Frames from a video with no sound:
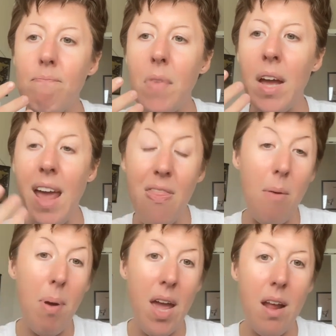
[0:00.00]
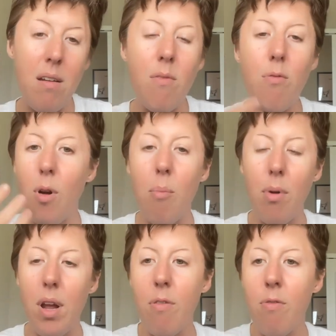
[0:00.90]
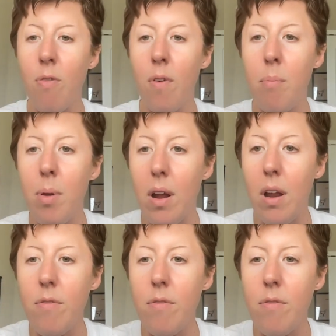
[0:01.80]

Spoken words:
again the pain for a brief period of